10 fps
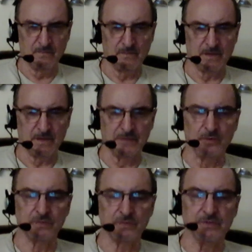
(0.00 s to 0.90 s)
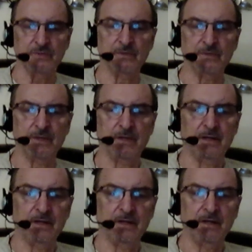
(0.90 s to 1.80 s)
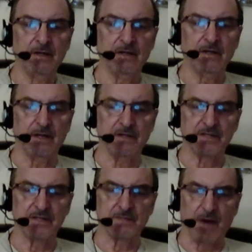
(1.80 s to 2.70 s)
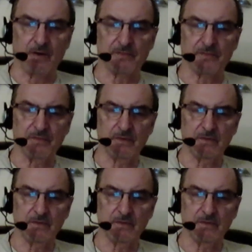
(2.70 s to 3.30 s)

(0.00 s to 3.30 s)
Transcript: He told you it is as powerful